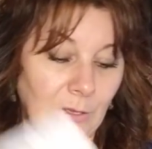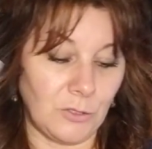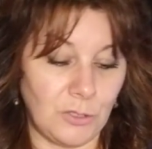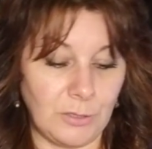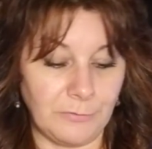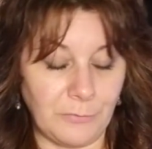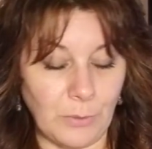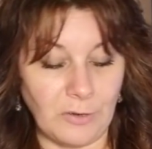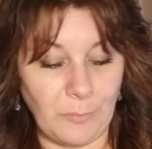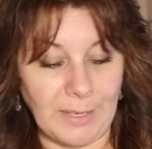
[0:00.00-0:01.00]
to the
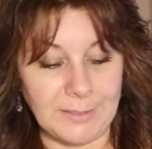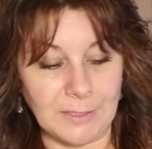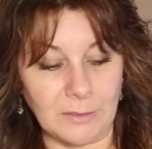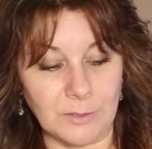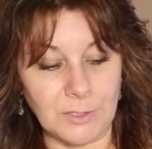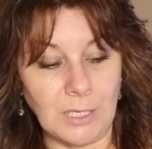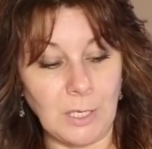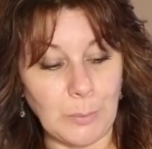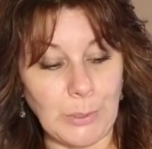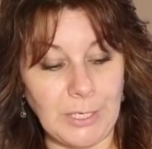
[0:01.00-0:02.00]
four of pentacles
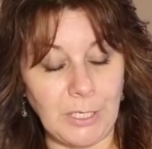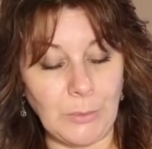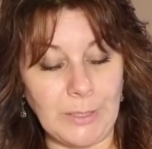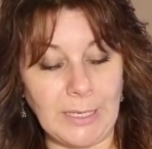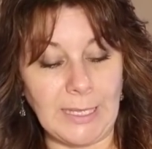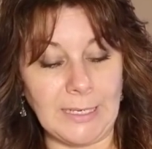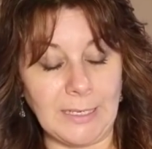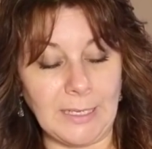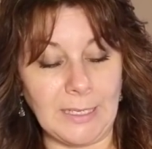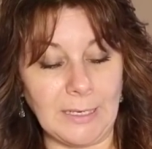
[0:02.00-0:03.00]
putting you in
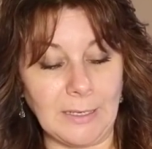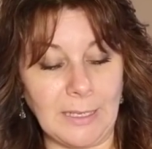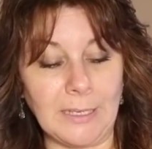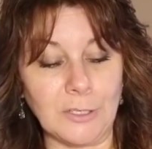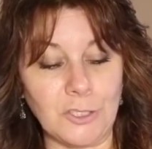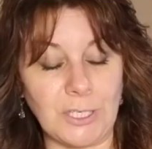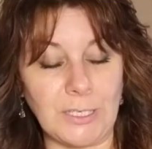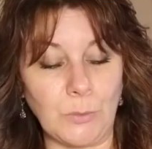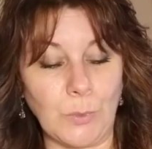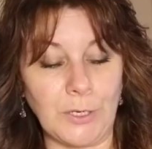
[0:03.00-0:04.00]
a in an
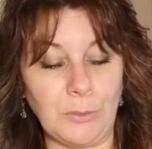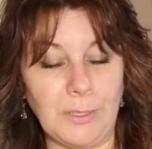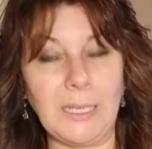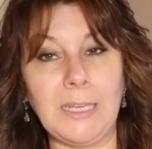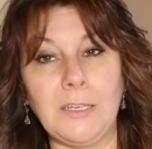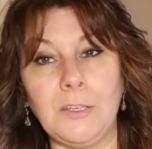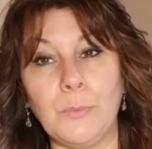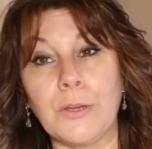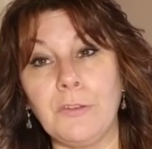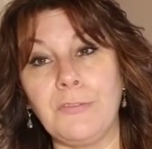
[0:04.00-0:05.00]
energy where you need
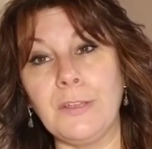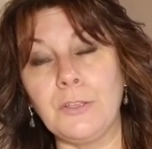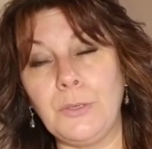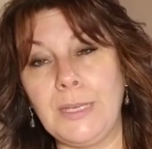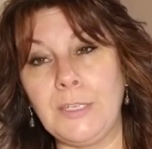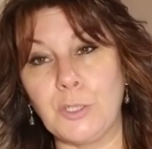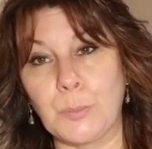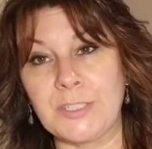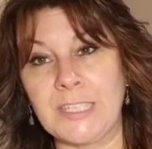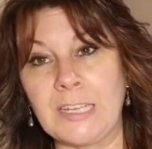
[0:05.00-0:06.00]
where you feel you need to
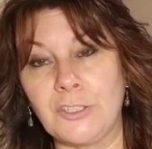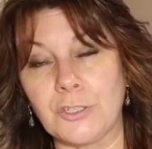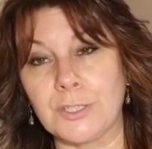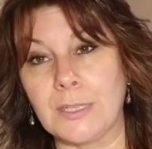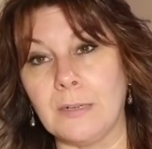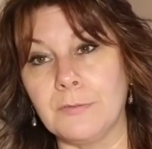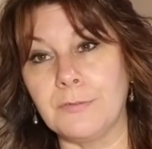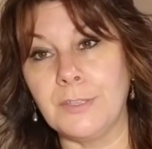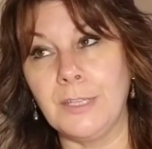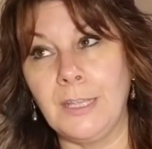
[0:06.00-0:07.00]
protect
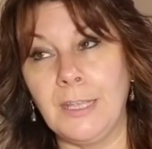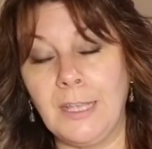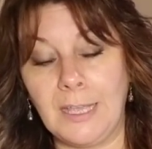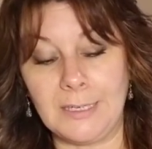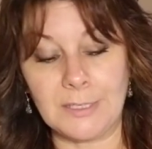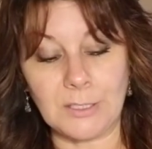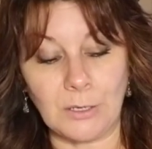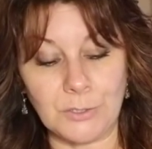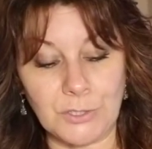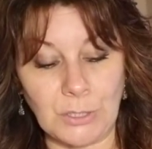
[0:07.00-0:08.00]
yourself and it's
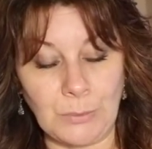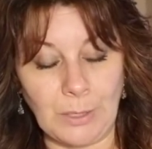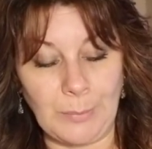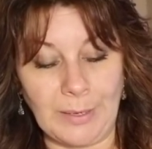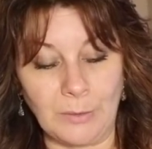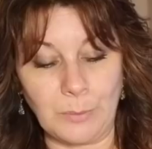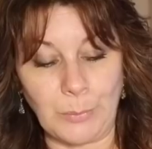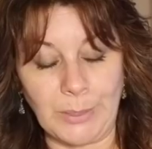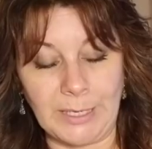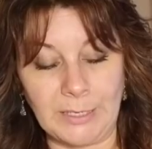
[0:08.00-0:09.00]
also about
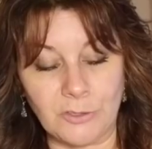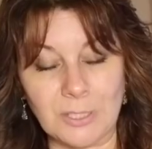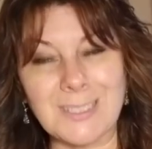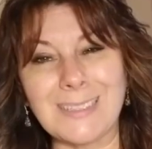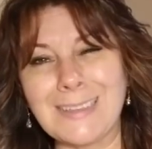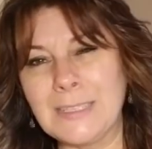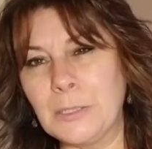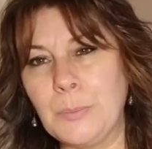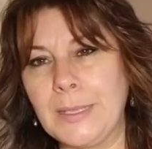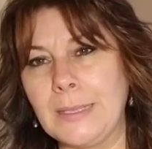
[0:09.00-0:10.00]
bringing just a little
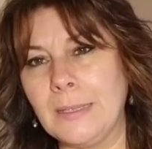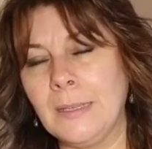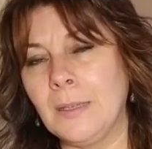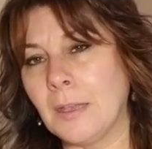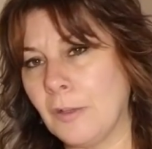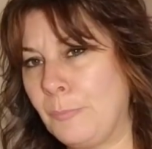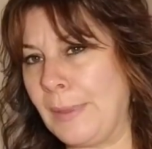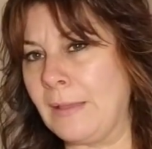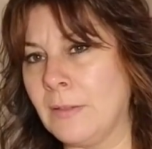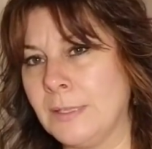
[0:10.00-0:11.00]
bit of
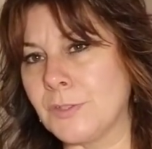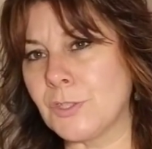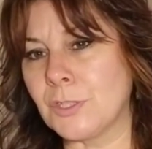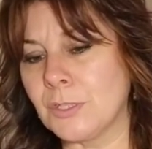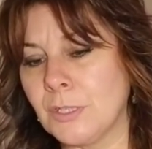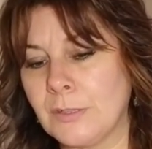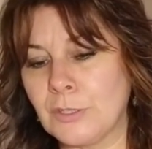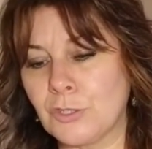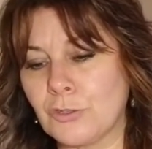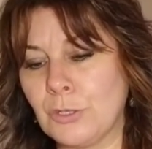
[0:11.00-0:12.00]
balance
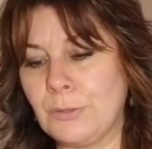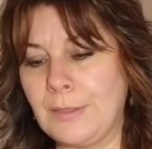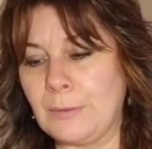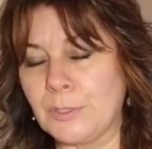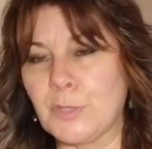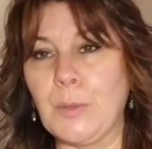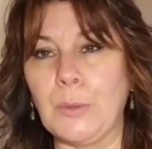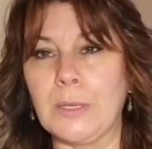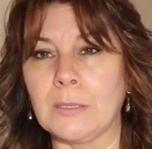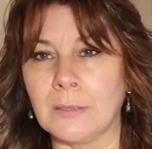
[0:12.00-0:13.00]
this truth that was
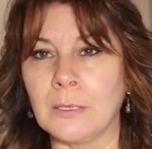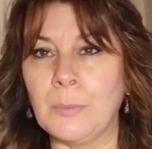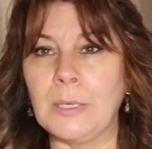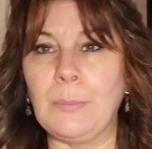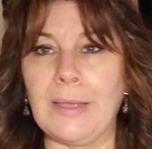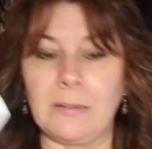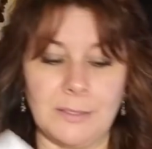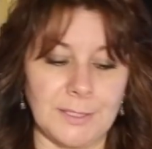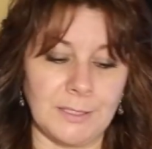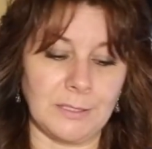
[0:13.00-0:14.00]
spoken a little bit of
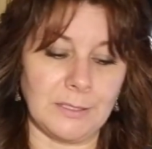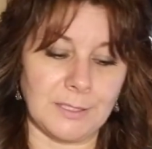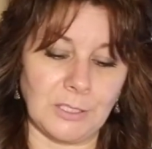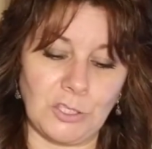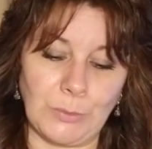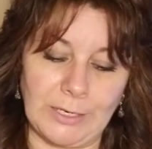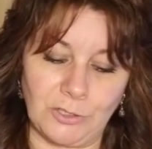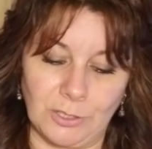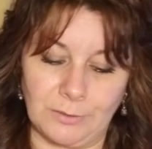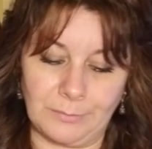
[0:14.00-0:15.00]
balance into the
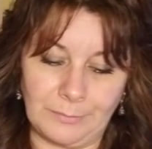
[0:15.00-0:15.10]
situation